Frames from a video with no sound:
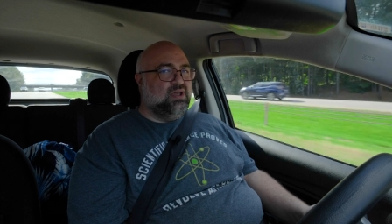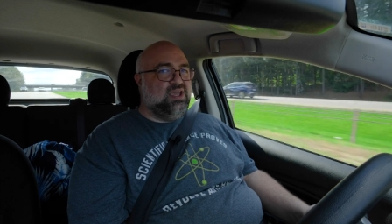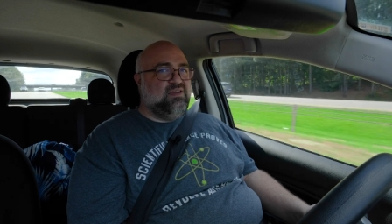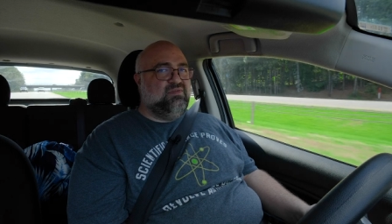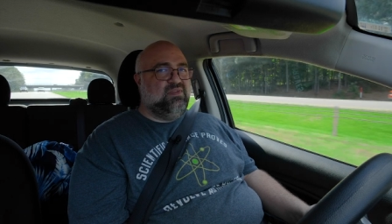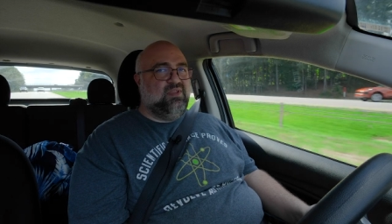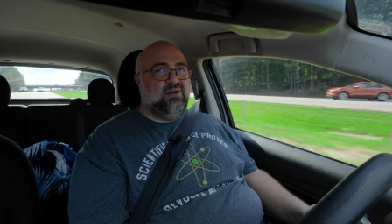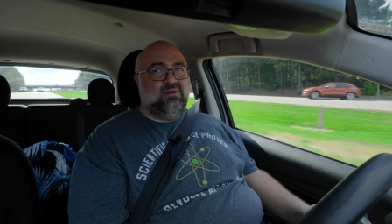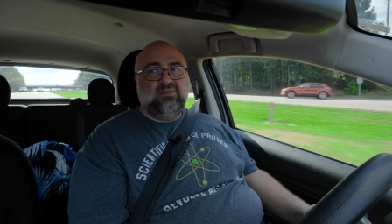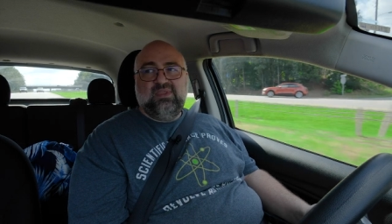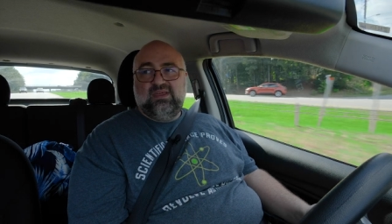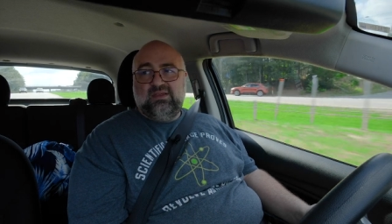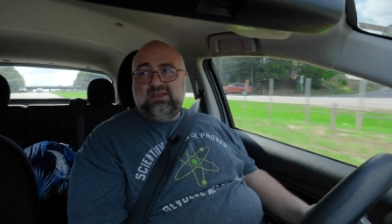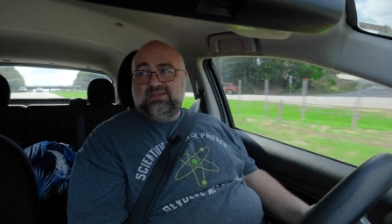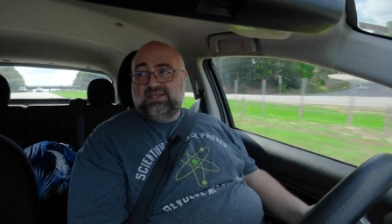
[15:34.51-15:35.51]
even though
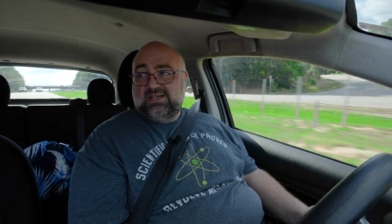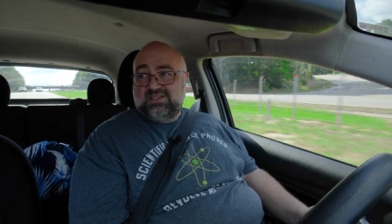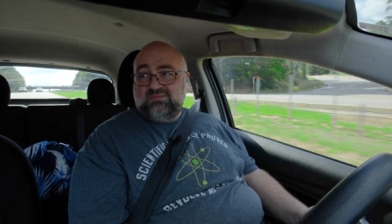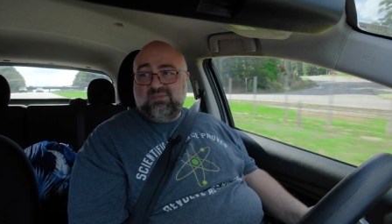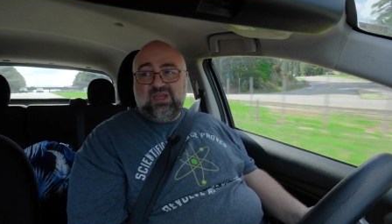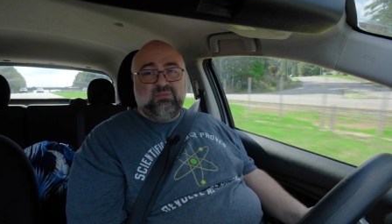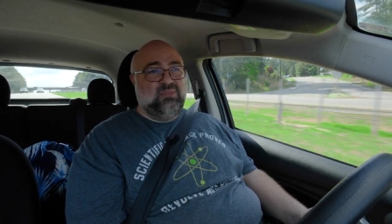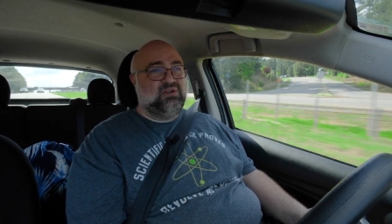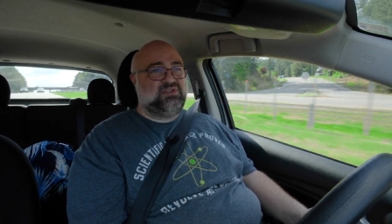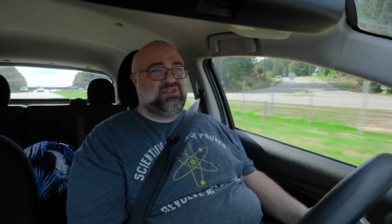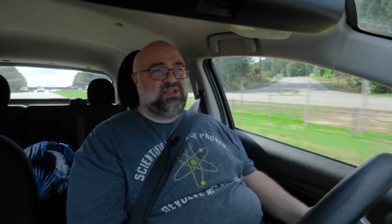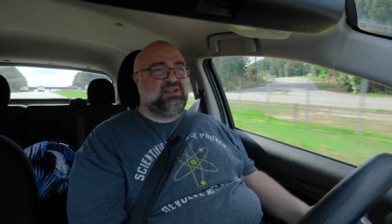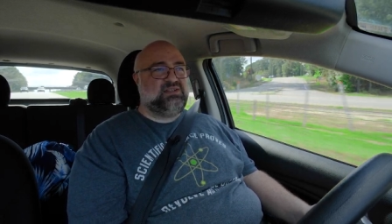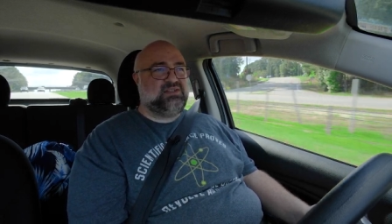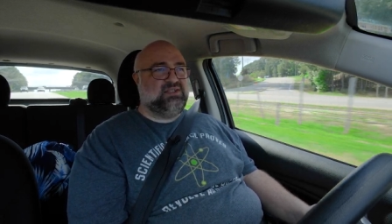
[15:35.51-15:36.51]
it doesn't make much
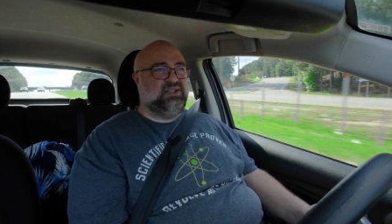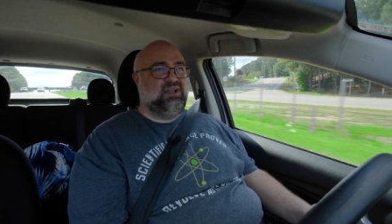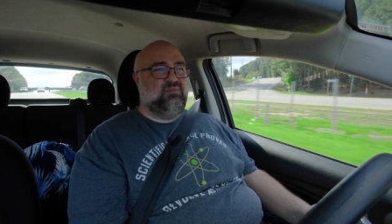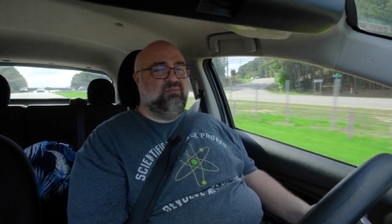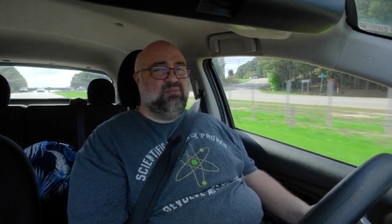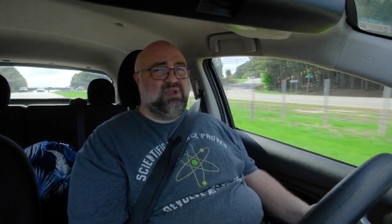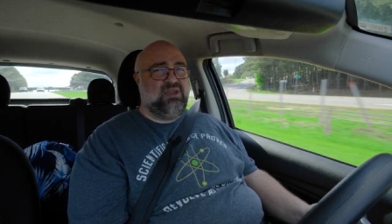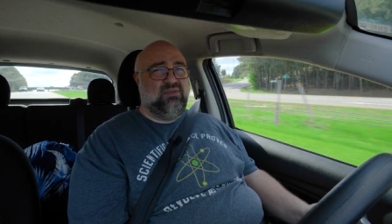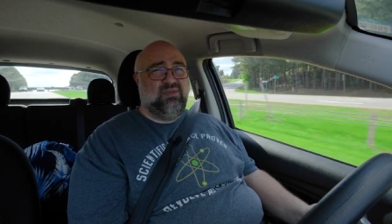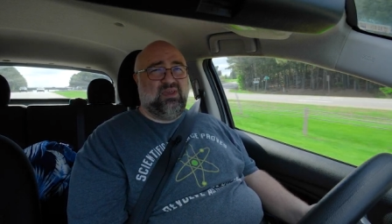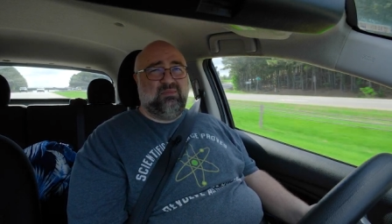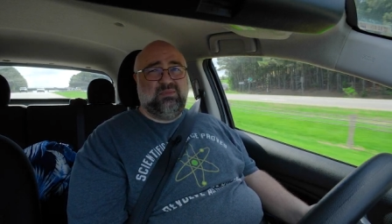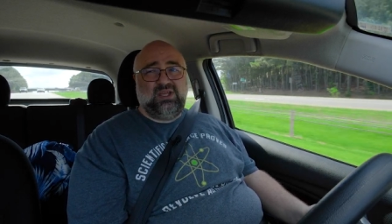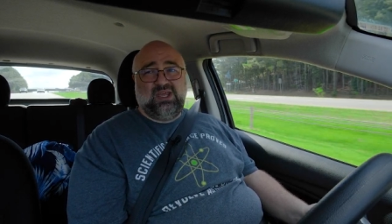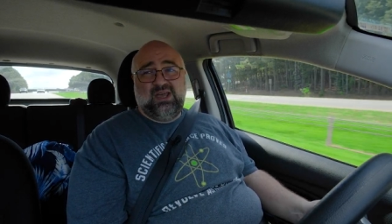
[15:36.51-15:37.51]
sense to lump me and
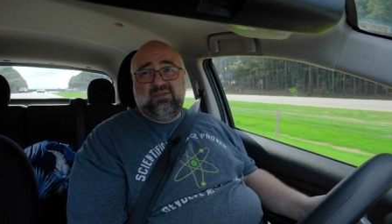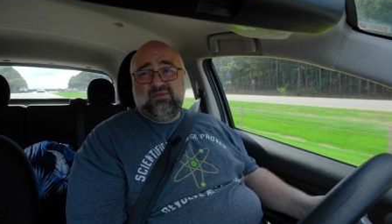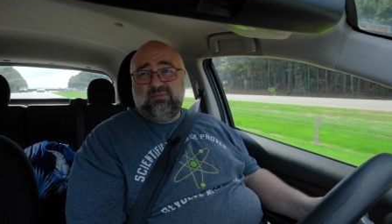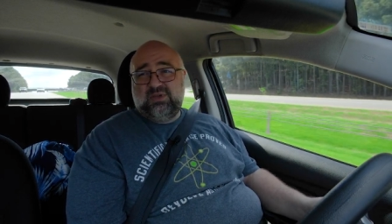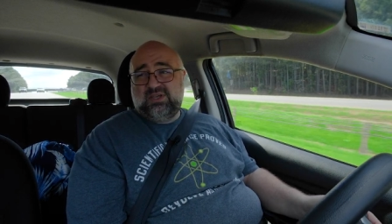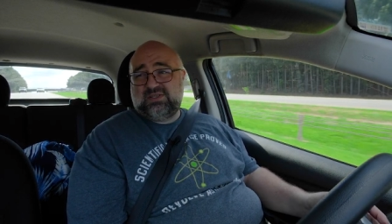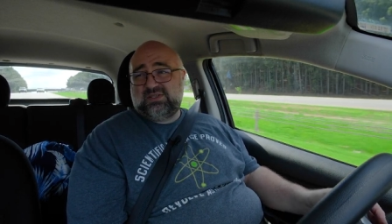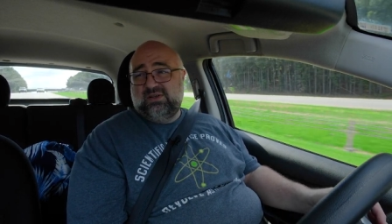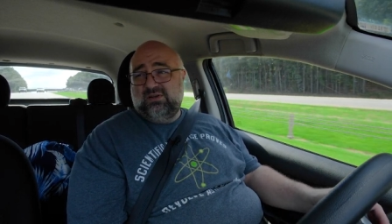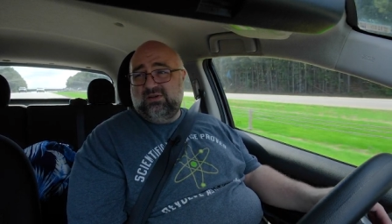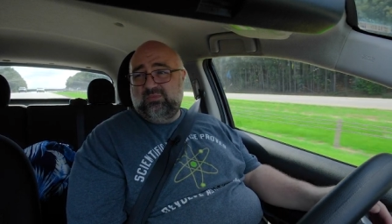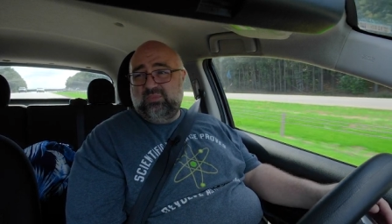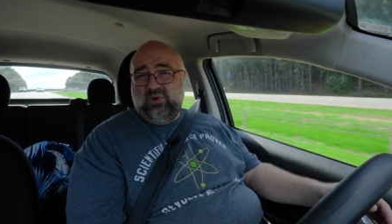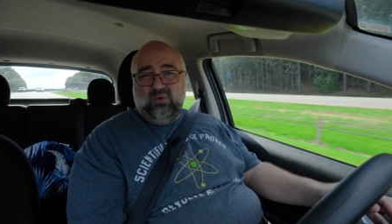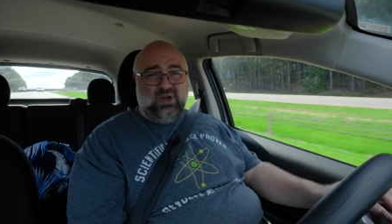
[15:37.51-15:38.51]
them together, because the
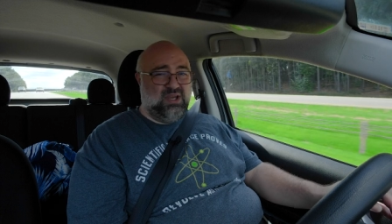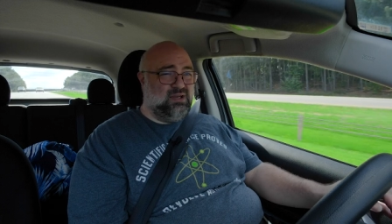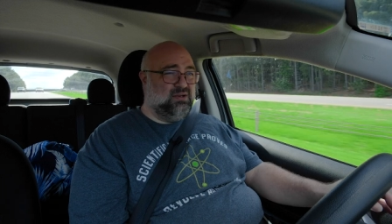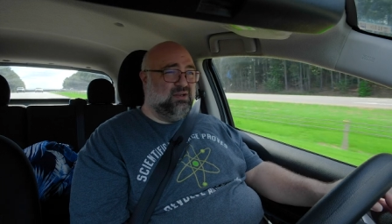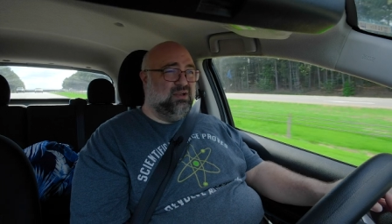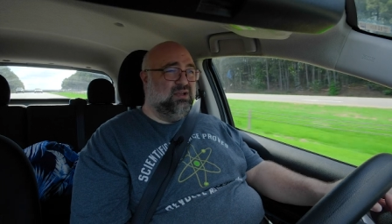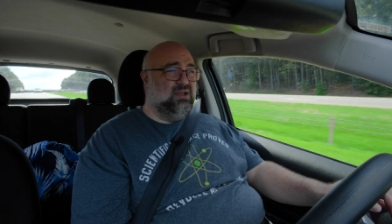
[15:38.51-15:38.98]
whole point